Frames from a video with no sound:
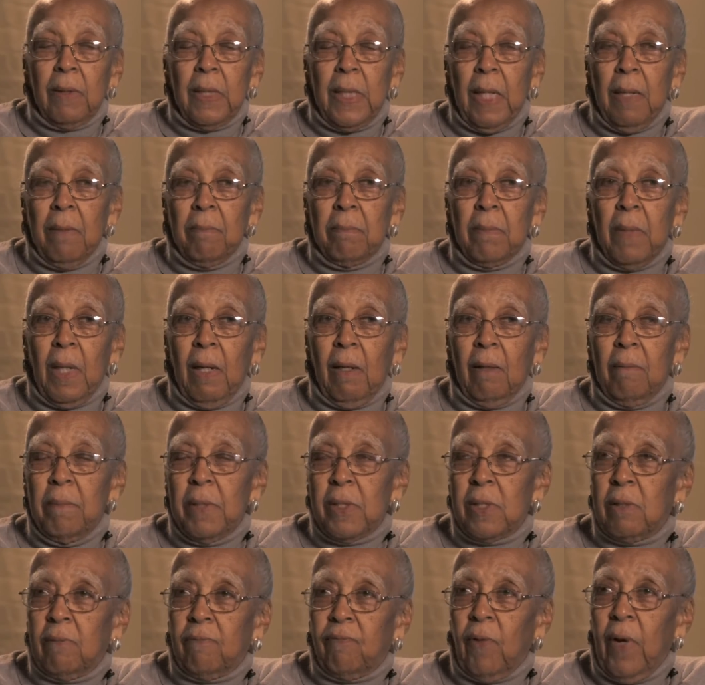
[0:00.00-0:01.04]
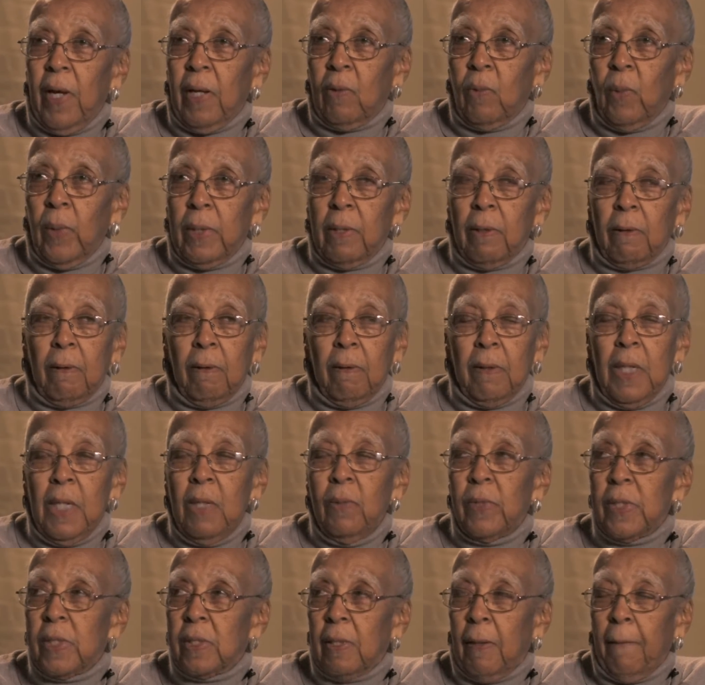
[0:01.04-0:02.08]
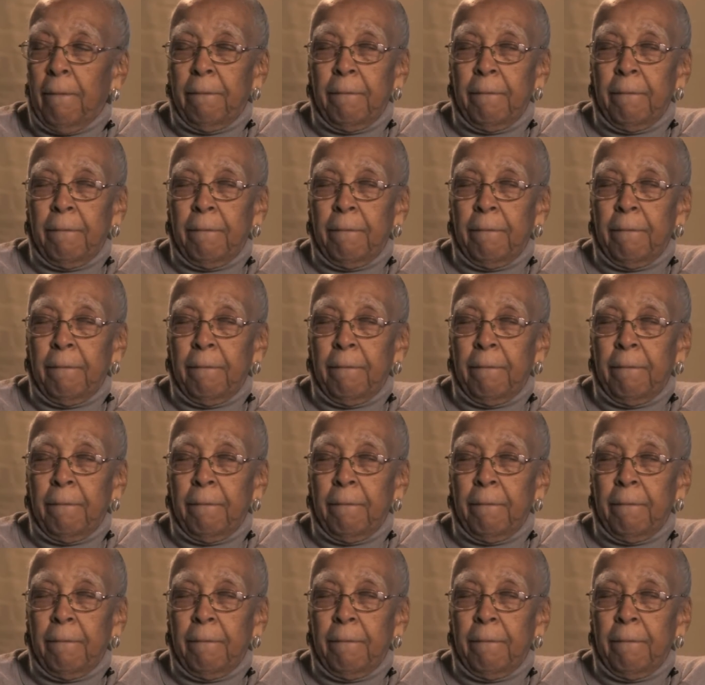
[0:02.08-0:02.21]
named Mr. Frank Whitaker. He was